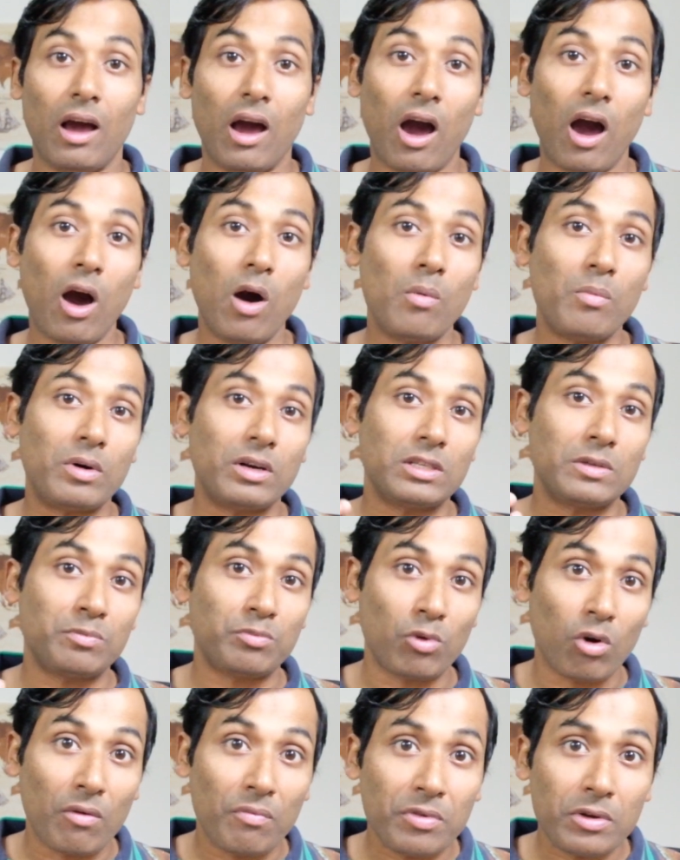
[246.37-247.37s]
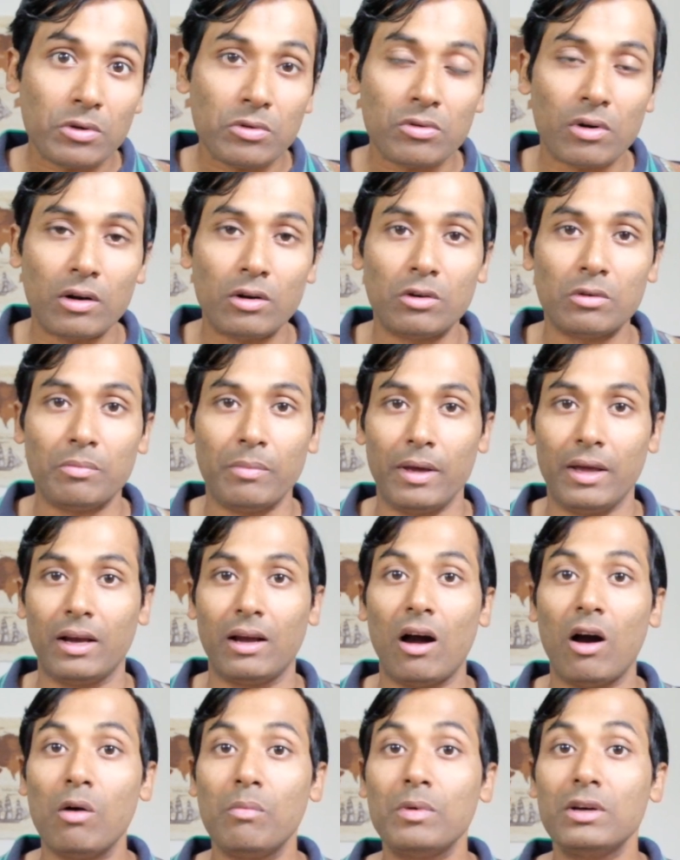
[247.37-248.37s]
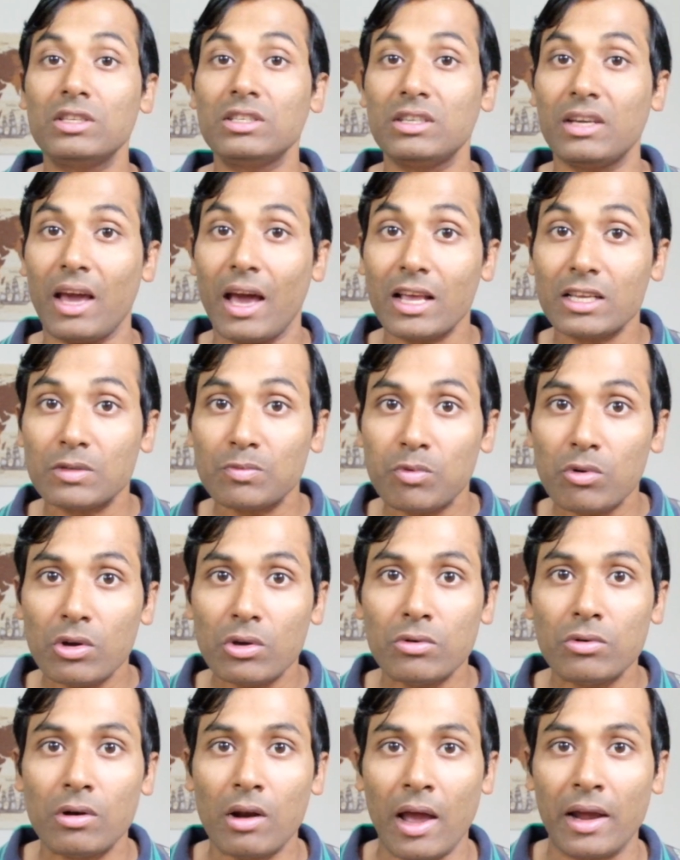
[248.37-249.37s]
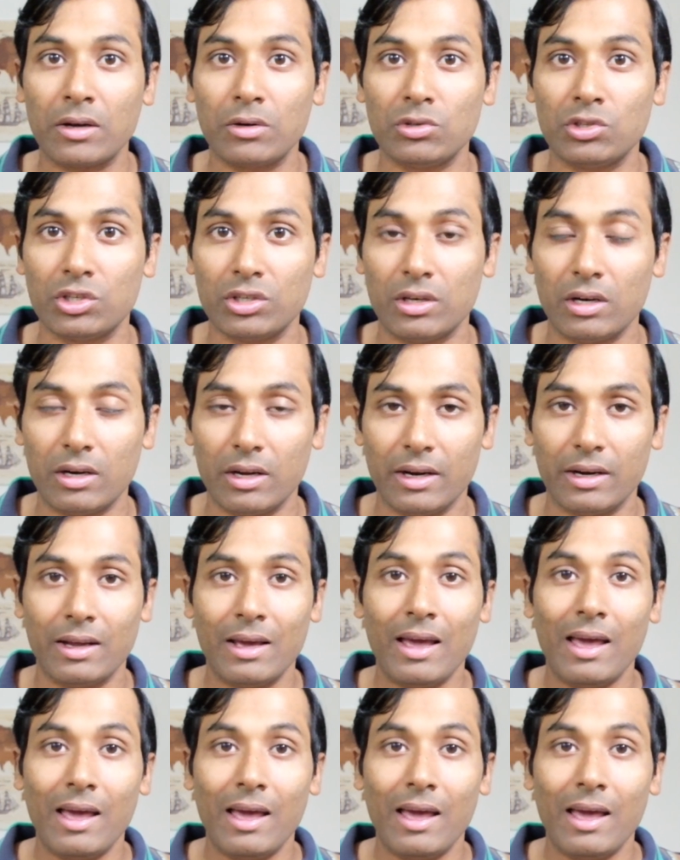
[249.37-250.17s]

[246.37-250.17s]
how much profit you want to make, how much cash flow you would like to generate.